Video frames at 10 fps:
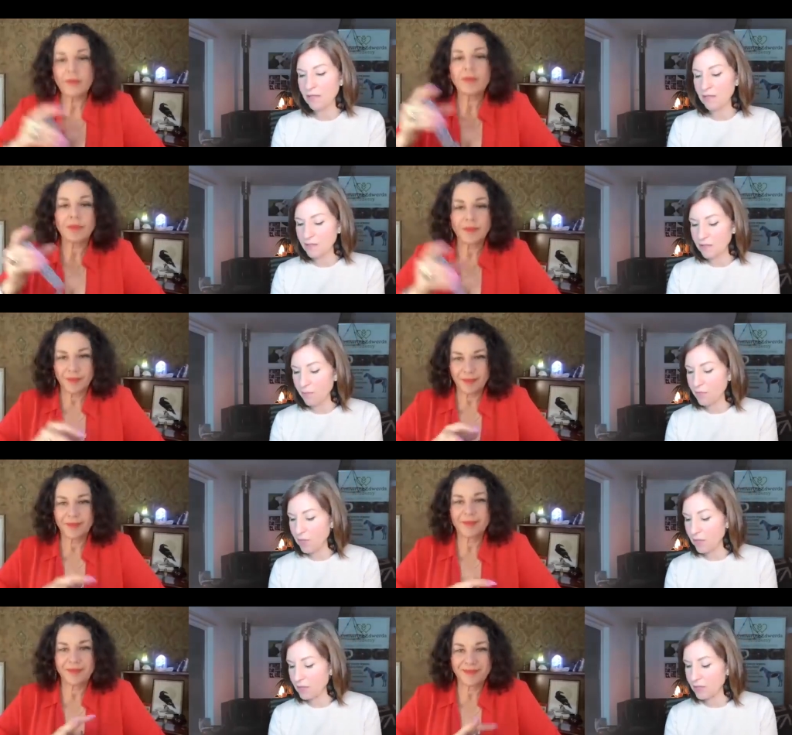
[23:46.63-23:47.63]
Speaker 1: this is
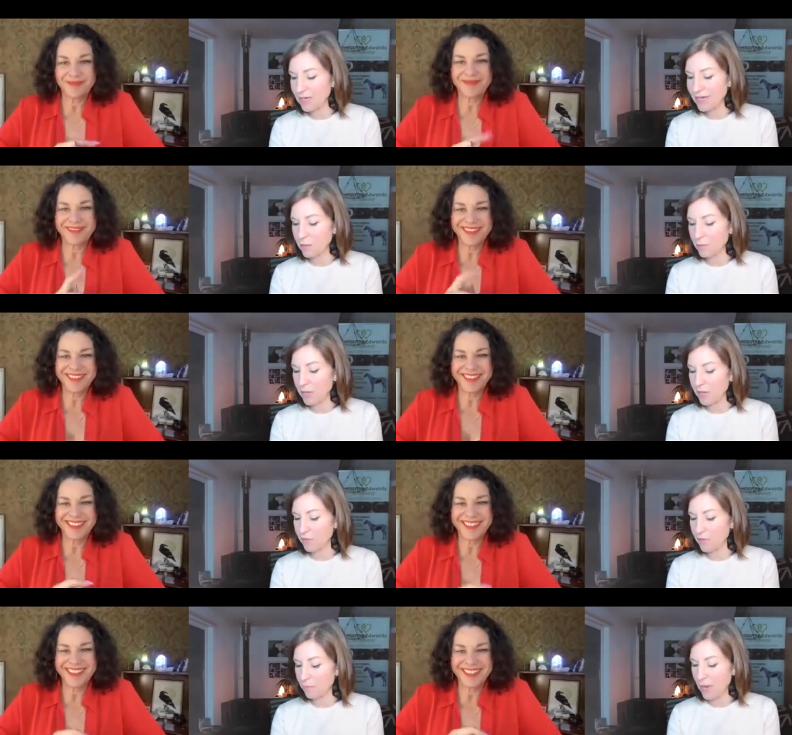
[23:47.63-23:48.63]
something that's a little bit
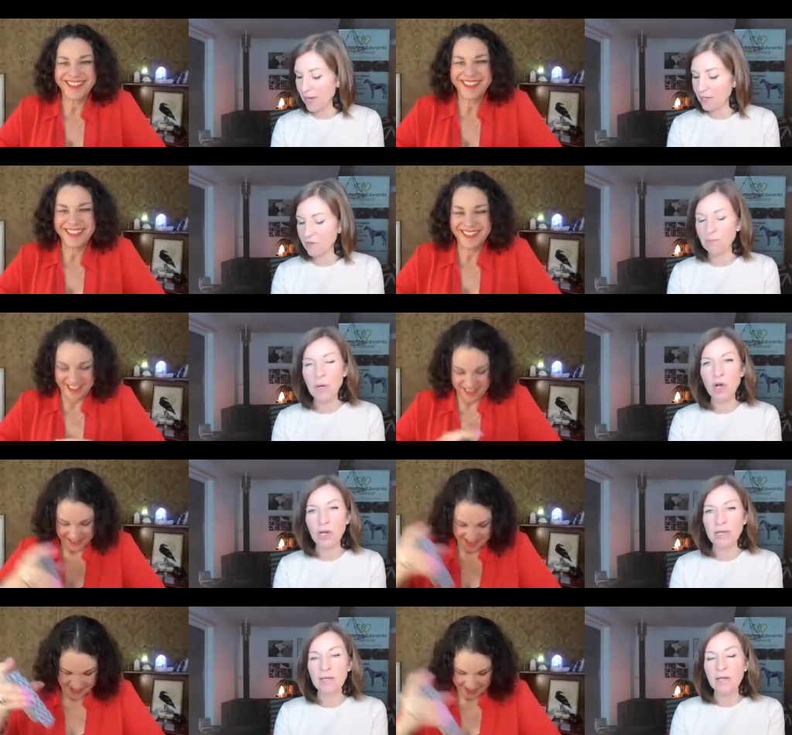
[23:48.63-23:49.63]
of a bane of
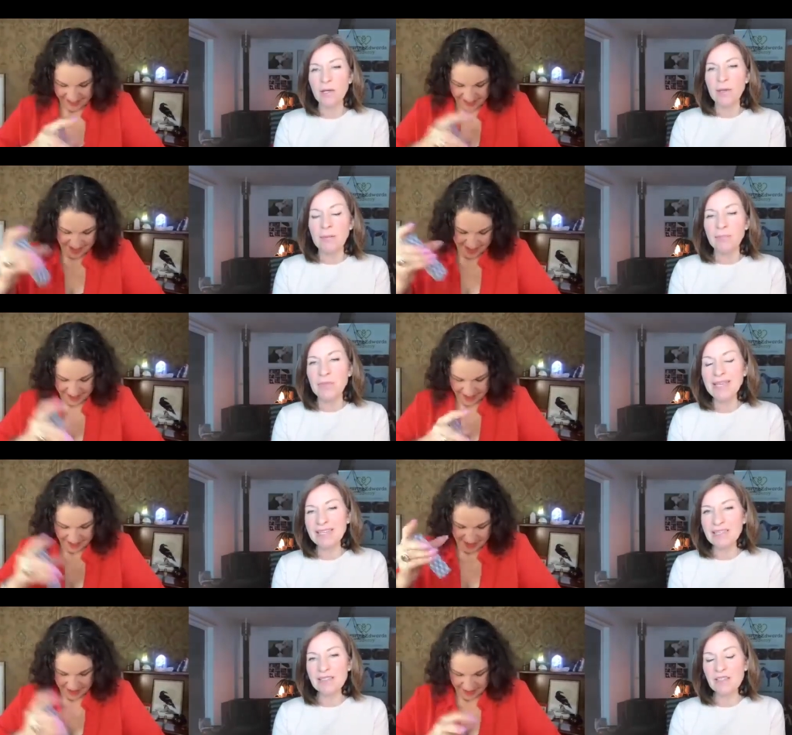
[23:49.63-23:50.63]
my
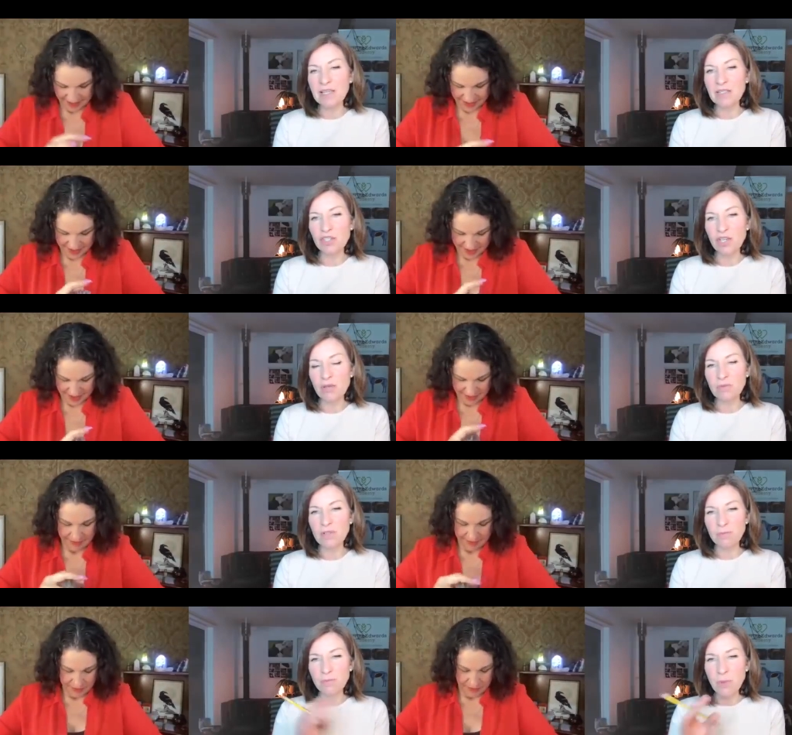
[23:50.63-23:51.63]
thing in, in
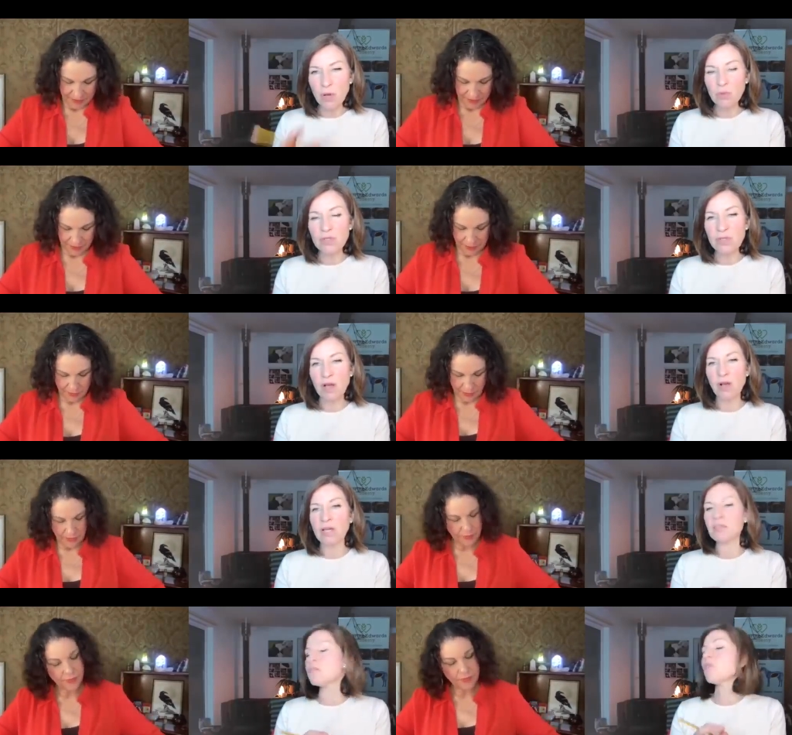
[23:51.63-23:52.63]
terms of both
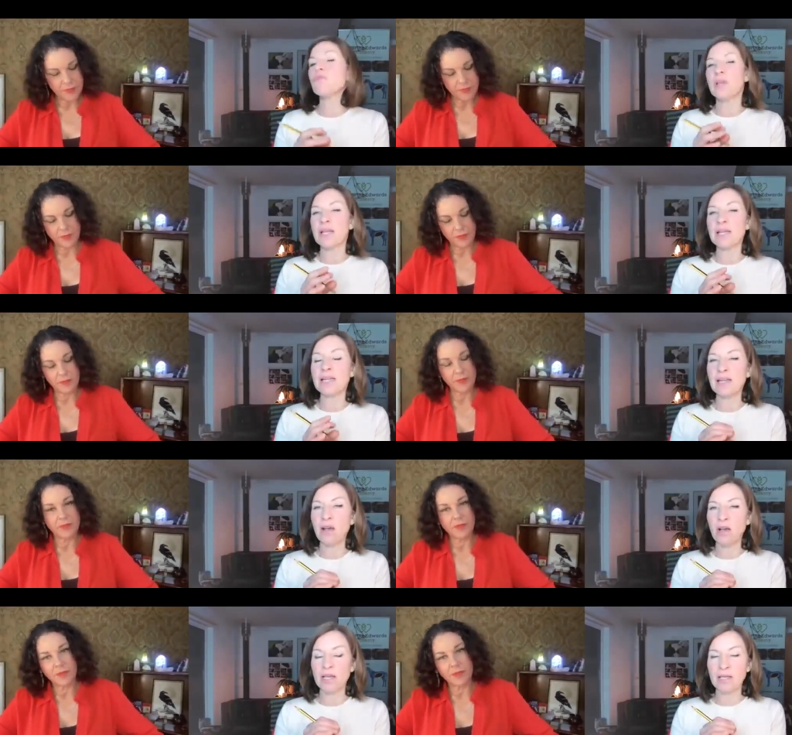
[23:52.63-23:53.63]
sides are really
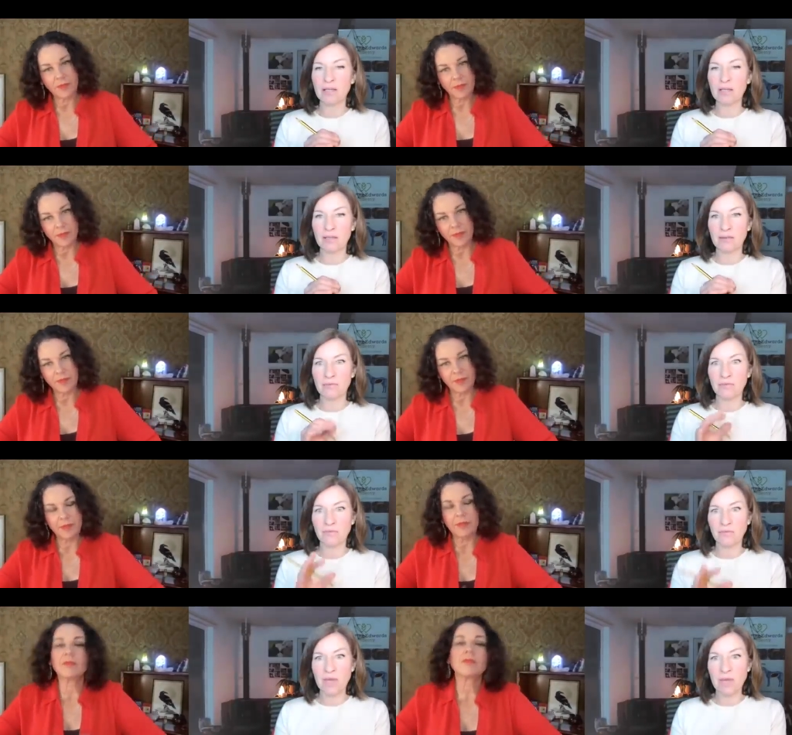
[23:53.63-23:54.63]
like
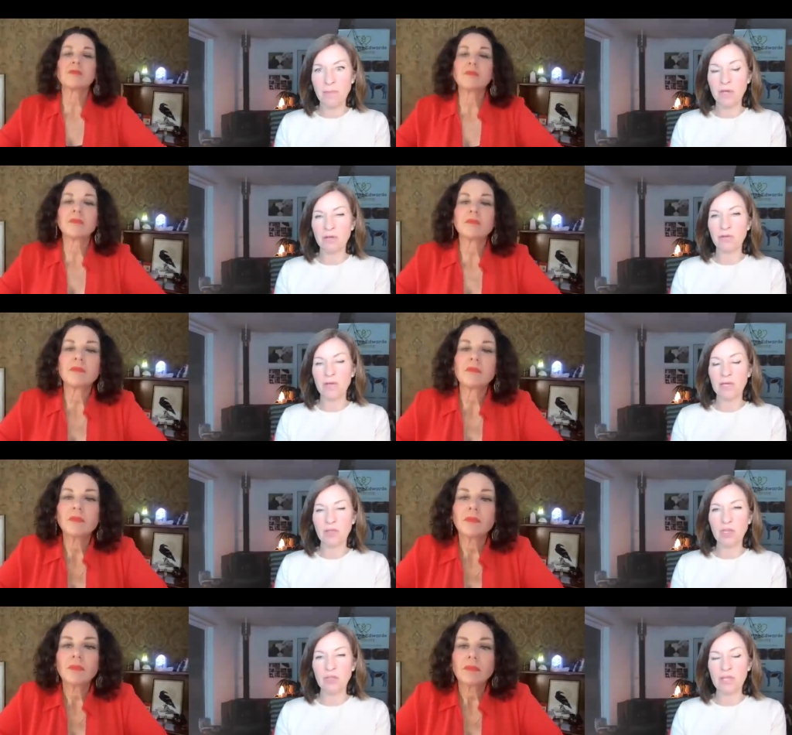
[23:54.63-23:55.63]
fear
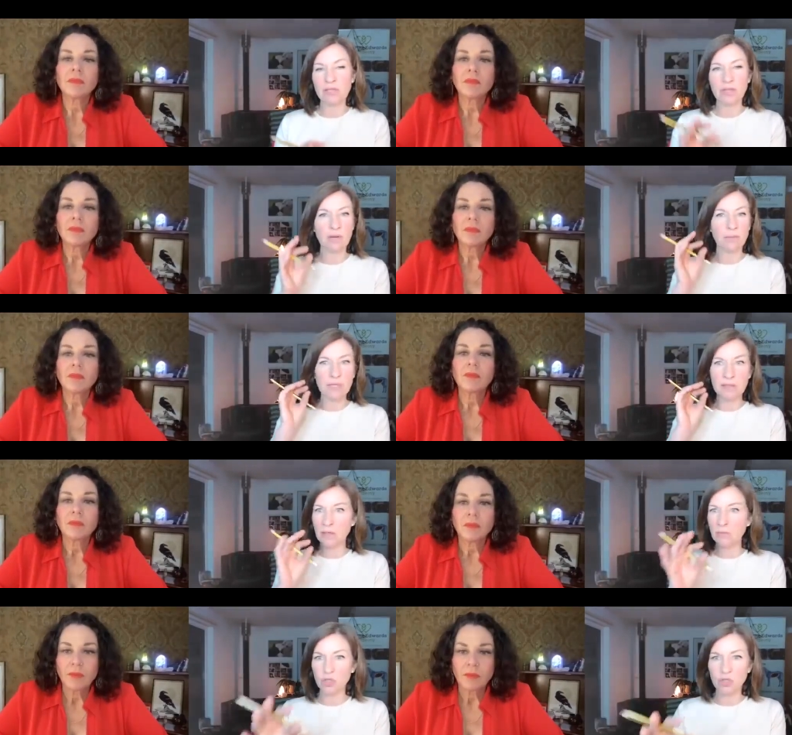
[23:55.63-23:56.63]
mongering that there's going to be
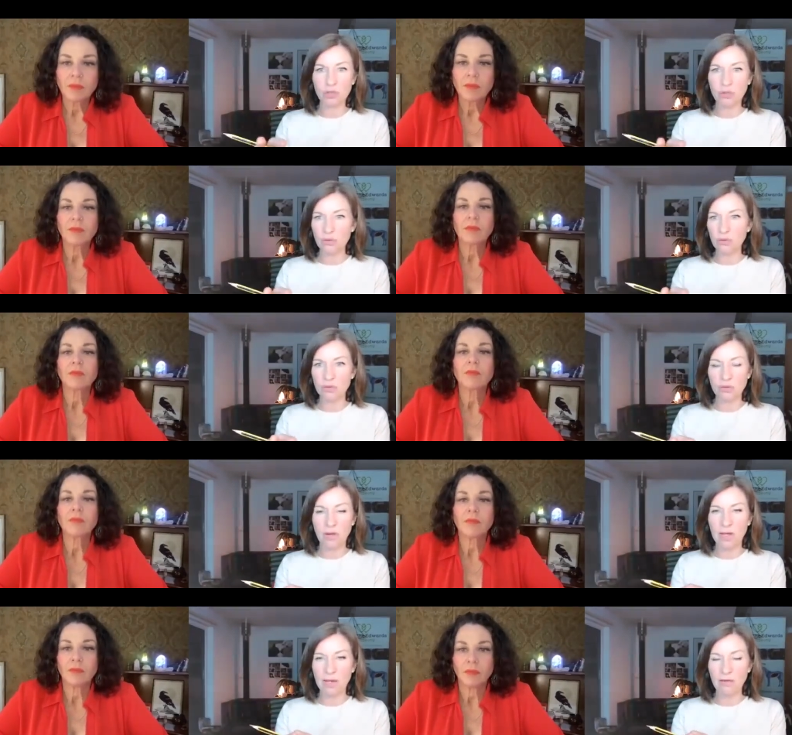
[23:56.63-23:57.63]
some huge
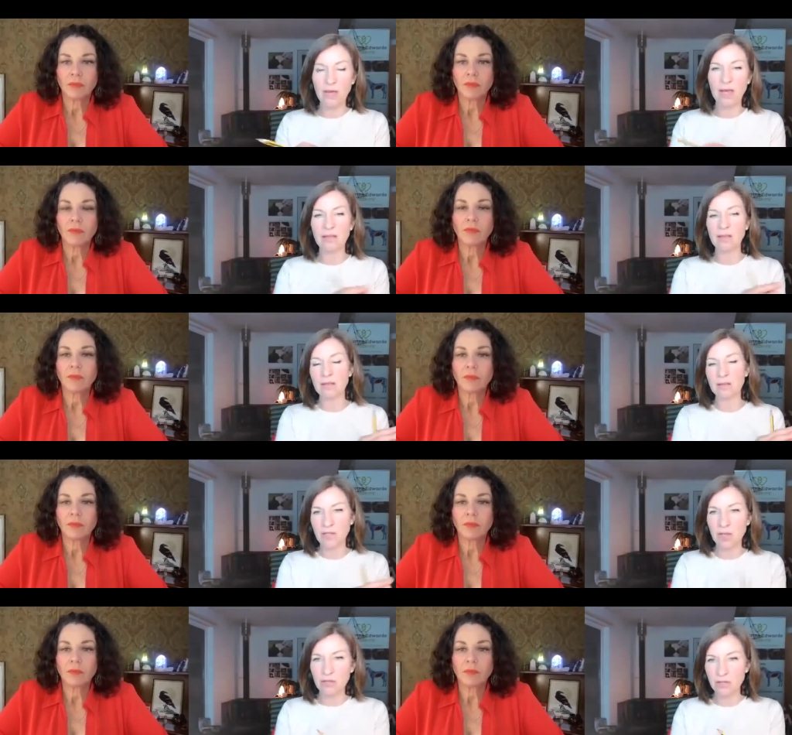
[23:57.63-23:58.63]
great event that's
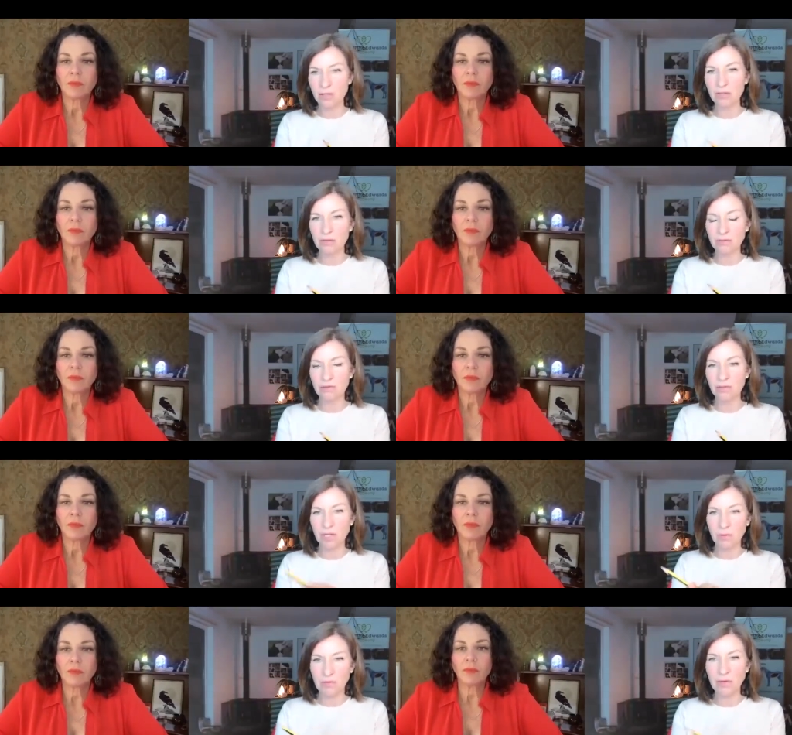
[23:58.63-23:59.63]
going to you
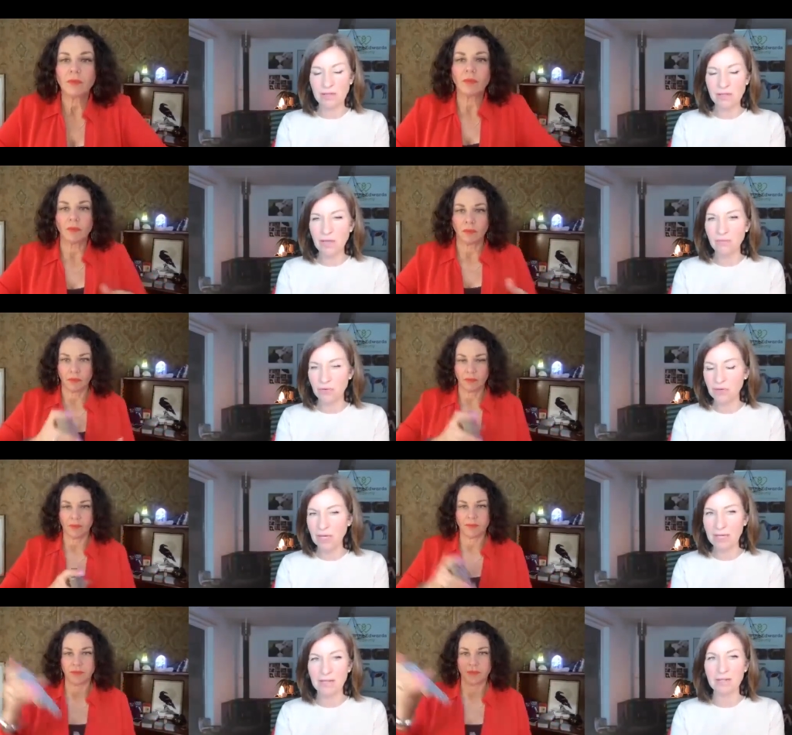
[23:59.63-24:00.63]
know affect
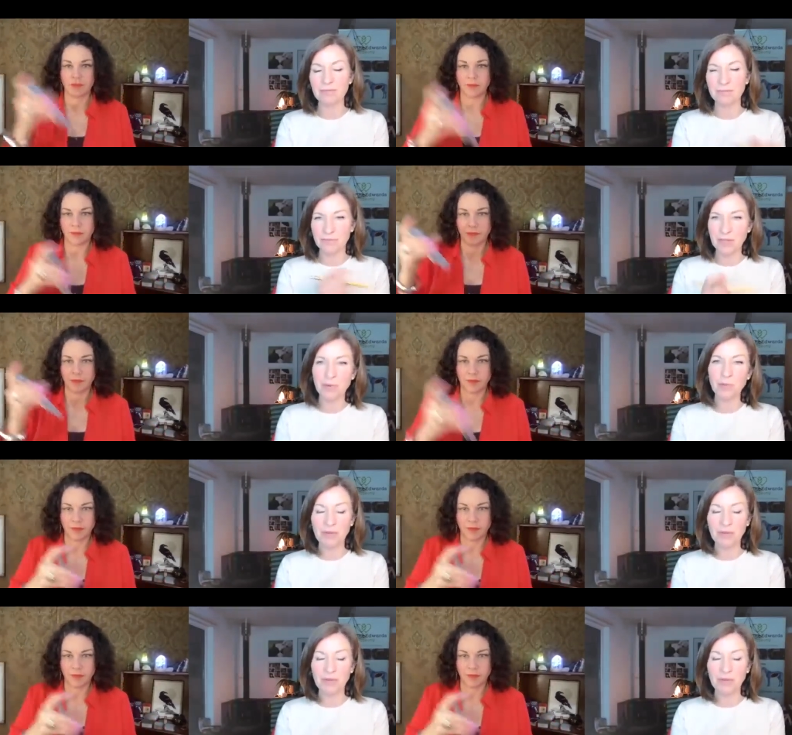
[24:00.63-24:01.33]
everything and and